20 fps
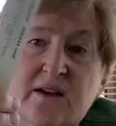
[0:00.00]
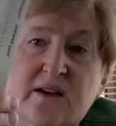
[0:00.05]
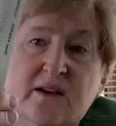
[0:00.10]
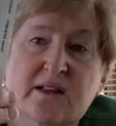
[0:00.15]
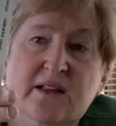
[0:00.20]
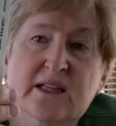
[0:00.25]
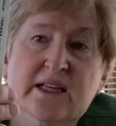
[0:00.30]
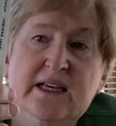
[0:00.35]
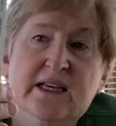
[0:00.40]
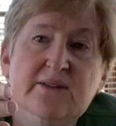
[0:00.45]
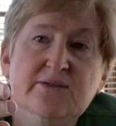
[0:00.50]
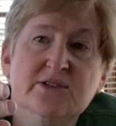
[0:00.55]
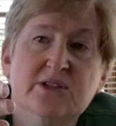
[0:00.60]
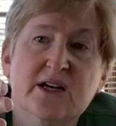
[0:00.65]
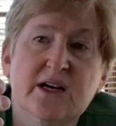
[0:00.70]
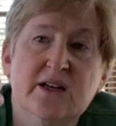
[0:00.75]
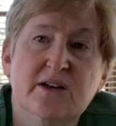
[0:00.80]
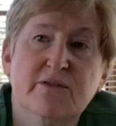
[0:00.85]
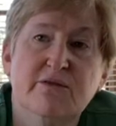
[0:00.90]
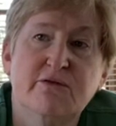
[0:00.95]
leaves
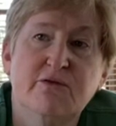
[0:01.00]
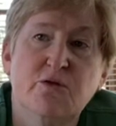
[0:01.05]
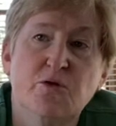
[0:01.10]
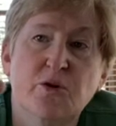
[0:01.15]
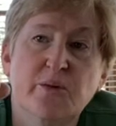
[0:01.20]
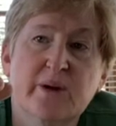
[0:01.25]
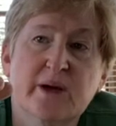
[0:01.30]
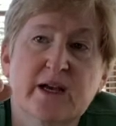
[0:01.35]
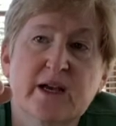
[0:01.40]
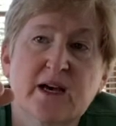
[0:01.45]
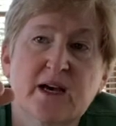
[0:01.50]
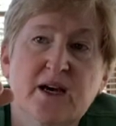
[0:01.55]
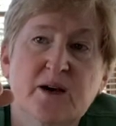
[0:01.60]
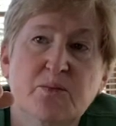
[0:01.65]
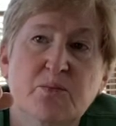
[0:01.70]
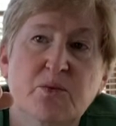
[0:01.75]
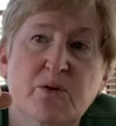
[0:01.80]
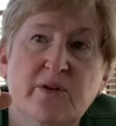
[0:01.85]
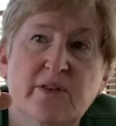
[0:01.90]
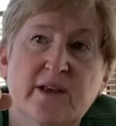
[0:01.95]
kind of form a cup
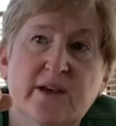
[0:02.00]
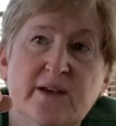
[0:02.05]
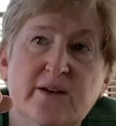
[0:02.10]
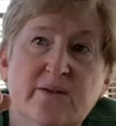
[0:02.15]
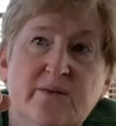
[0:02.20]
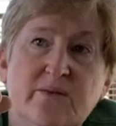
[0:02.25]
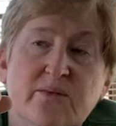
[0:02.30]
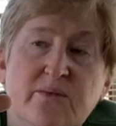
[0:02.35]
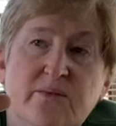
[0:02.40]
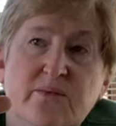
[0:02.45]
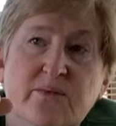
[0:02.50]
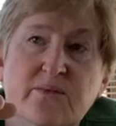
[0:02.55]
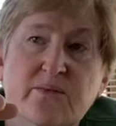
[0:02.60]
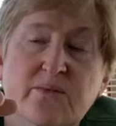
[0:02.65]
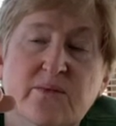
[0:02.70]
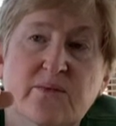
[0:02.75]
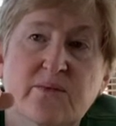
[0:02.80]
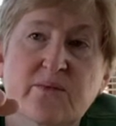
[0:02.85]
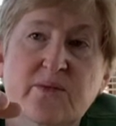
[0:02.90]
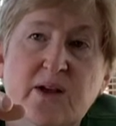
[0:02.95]
where they
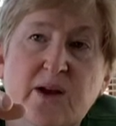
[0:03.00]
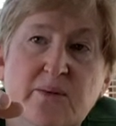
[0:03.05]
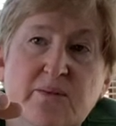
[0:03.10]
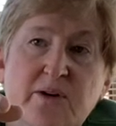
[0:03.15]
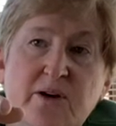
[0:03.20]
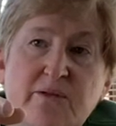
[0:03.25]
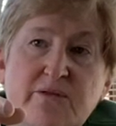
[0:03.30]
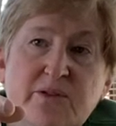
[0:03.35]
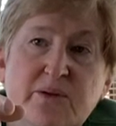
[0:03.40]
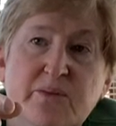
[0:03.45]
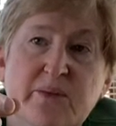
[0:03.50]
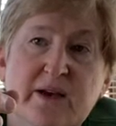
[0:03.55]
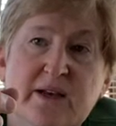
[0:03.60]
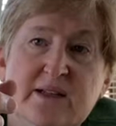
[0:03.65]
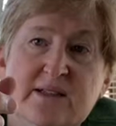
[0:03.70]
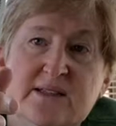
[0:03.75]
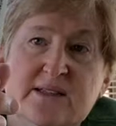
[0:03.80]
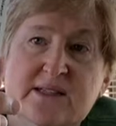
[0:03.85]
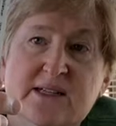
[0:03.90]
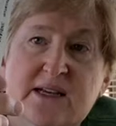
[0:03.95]
come off the main
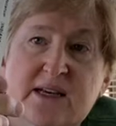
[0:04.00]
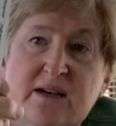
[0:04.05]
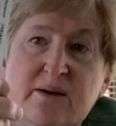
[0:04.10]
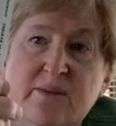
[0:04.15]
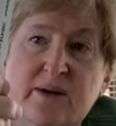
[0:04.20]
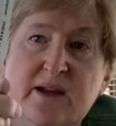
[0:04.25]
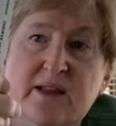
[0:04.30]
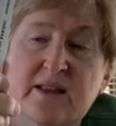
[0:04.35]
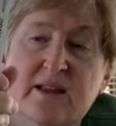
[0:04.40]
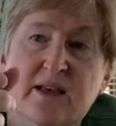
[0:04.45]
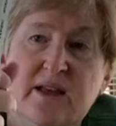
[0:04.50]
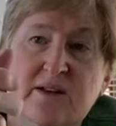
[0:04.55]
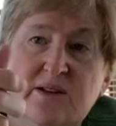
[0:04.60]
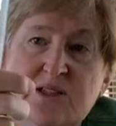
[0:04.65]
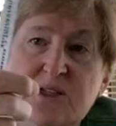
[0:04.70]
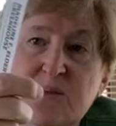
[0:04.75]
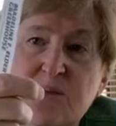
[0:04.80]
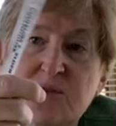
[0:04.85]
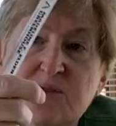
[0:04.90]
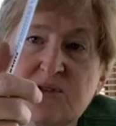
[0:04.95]
stem. And then
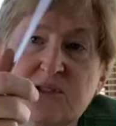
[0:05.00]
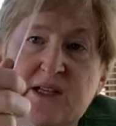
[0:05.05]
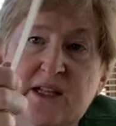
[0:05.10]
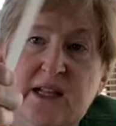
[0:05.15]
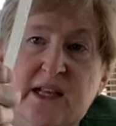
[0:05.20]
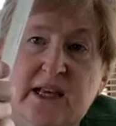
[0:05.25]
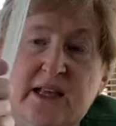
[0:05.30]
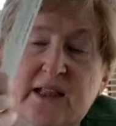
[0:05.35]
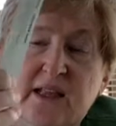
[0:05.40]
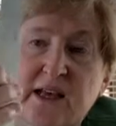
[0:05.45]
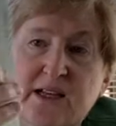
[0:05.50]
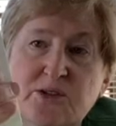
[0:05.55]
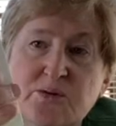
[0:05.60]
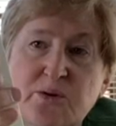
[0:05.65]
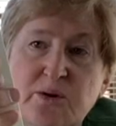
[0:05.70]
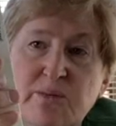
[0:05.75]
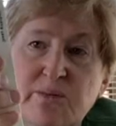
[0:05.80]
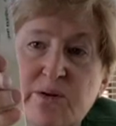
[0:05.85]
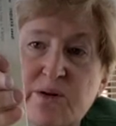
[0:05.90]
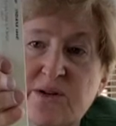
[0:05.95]
supposedly that's where
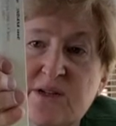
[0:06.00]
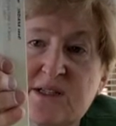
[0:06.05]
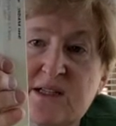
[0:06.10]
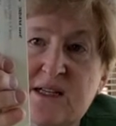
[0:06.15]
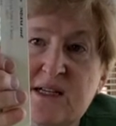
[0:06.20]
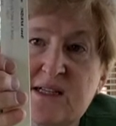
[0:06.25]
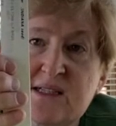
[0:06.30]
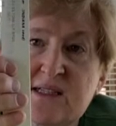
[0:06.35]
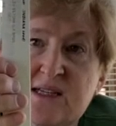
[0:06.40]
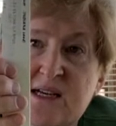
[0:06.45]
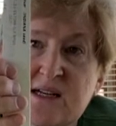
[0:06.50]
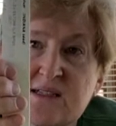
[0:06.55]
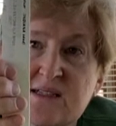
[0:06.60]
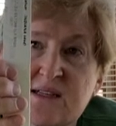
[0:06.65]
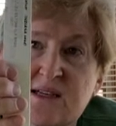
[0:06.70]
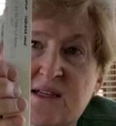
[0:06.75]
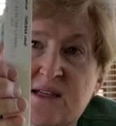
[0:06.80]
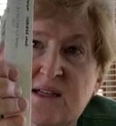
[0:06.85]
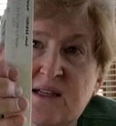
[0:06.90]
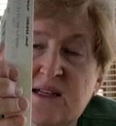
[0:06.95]
birds and insects
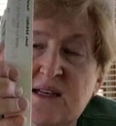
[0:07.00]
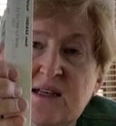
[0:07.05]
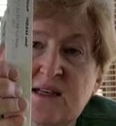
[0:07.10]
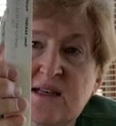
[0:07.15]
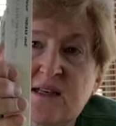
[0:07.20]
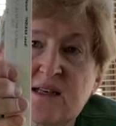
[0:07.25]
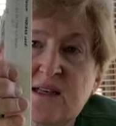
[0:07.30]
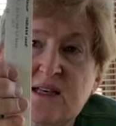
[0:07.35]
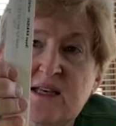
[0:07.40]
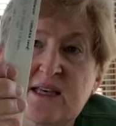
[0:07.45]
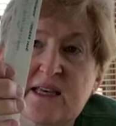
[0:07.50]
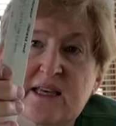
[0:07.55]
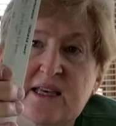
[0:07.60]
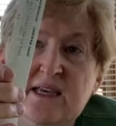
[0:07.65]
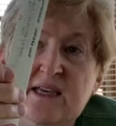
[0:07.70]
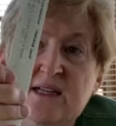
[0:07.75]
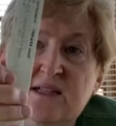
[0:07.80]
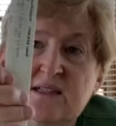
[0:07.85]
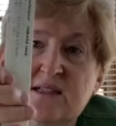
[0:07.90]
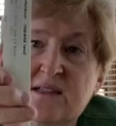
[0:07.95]
can
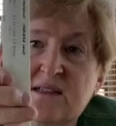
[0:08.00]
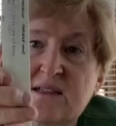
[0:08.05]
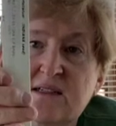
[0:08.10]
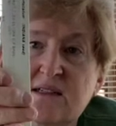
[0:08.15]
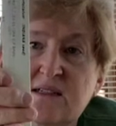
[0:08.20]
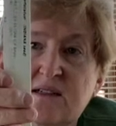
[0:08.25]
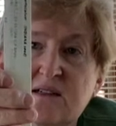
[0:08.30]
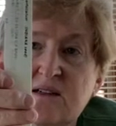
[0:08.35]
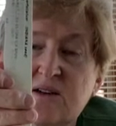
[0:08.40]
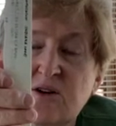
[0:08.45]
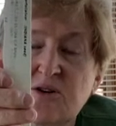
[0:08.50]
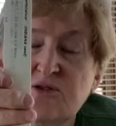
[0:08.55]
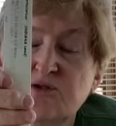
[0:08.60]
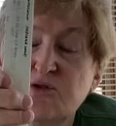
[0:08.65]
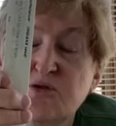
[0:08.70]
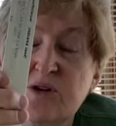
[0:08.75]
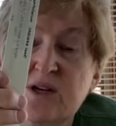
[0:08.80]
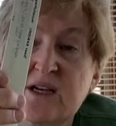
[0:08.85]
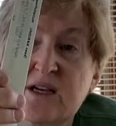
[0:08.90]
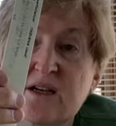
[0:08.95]
eat or
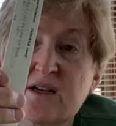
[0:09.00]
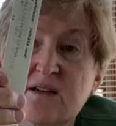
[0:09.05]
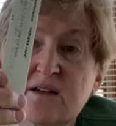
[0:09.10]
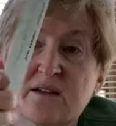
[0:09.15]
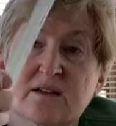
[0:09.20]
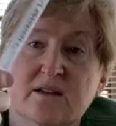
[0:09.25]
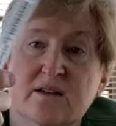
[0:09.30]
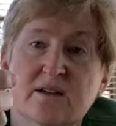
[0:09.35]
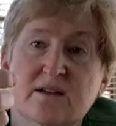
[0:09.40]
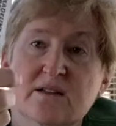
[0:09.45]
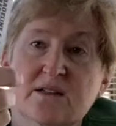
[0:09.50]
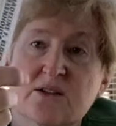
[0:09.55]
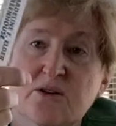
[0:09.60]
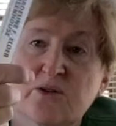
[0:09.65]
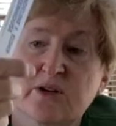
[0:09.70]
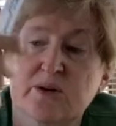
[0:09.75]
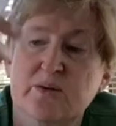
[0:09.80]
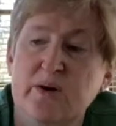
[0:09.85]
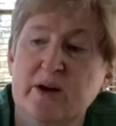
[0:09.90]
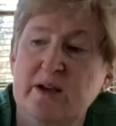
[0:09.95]
drink. So
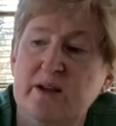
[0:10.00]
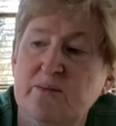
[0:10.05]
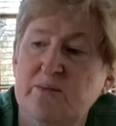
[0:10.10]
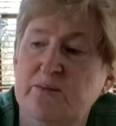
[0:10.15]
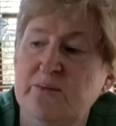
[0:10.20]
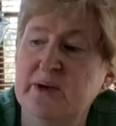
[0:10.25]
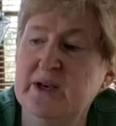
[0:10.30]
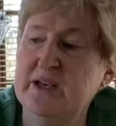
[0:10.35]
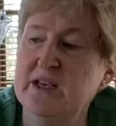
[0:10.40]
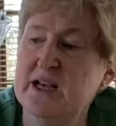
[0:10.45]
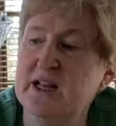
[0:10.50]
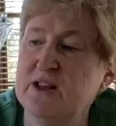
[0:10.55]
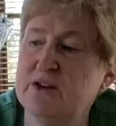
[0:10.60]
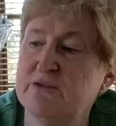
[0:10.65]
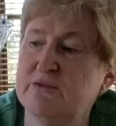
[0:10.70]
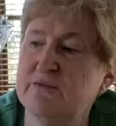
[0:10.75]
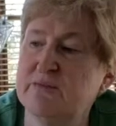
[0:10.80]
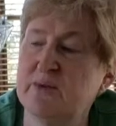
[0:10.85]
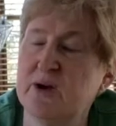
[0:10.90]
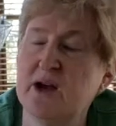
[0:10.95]
anyway, big
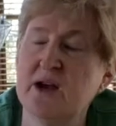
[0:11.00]
yellow.